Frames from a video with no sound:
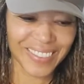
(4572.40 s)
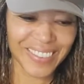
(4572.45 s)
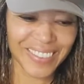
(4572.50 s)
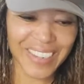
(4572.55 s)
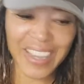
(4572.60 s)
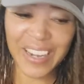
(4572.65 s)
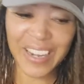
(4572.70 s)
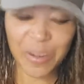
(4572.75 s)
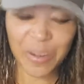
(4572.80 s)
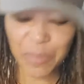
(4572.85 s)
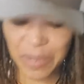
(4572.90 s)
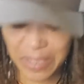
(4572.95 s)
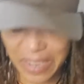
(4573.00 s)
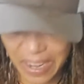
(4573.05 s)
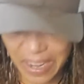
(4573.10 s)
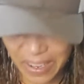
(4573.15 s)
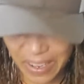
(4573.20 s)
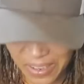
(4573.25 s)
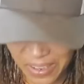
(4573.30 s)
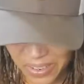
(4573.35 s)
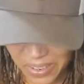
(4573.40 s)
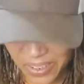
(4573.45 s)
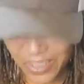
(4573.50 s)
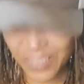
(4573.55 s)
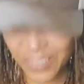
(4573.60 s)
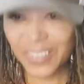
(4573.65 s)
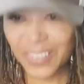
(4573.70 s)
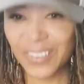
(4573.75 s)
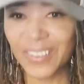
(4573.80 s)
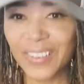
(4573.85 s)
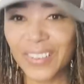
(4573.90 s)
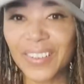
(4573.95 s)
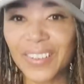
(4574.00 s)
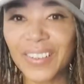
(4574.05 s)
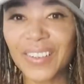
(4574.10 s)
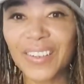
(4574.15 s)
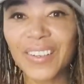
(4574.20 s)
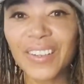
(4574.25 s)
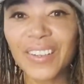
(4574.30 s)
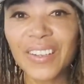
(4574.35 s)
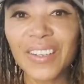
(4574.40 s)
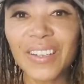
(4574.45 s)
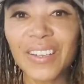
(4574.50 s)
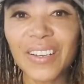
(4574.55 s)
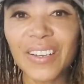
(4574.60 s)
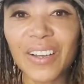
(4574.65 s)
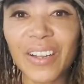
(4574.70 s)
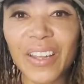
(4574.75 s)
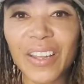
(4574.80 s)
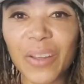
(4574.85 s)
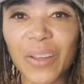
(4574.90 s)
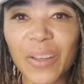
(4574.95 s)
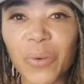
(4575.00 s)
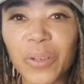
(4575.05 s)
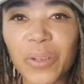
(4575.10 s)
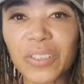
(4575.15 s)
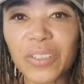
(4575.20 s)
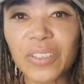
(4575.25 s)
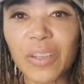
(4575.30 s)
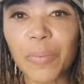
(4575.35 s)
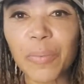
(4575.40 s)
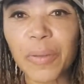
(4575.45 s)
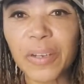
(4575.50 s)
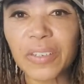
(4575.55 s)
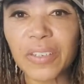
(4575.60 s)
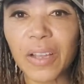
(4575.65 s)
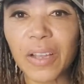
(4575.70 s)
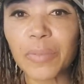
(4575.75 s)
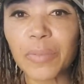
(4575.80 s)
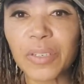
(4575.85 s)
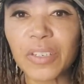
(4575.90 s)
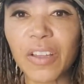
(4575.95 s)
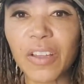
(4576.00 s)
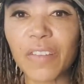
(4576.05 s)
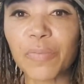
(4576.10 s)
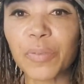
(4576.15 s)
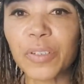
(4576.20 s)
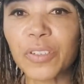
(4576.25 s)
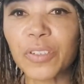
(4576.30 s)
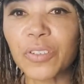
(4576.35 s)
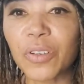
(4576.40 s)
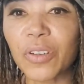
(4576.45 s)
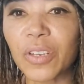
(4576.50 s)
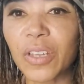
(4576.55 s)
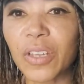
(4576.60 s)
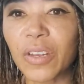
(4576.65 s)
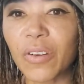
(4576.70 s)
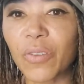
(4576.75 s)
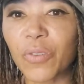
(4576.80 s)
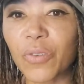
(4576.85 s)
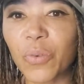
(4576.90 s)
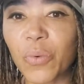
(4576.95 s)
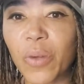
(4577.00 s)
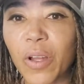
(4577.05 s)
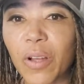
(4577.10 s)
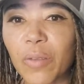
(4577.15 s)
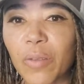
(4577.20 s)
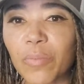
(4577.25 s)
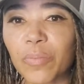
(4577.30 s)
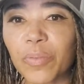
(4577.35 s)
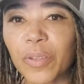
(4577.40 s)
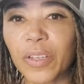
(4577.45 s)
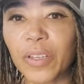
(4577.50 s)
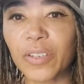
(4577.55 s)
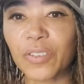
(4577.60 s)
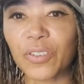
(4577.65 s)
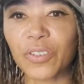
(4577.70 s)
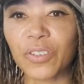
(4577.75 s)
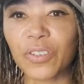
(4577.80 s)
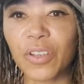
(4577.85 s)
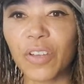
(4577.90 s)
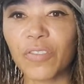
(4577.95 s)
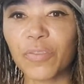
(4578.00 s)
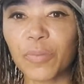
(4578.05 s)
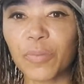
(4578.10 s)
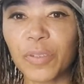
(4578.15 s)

And I don't mean down under. Okay, one step at a time stuff. Please don't get overwhelmed. Place yourself.